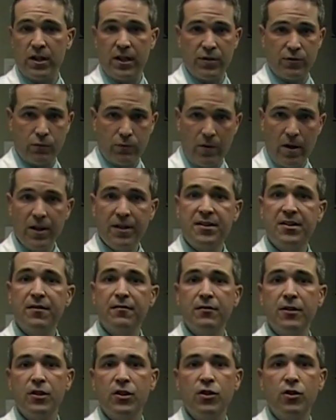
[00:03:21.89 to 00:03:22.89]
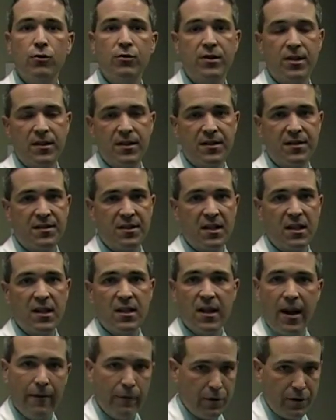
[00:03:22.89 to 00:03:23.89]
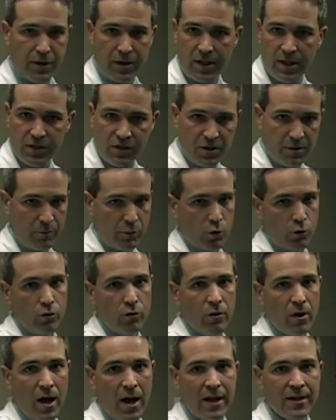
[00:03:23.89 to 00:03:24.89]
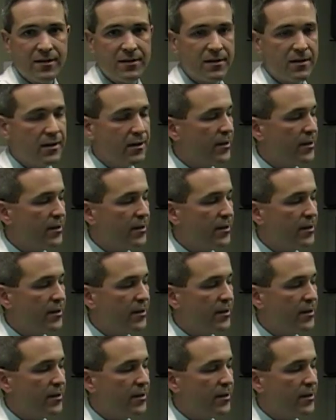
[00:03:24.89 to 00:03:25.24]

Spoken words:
It's relatively new to the scene. Everything is computerized.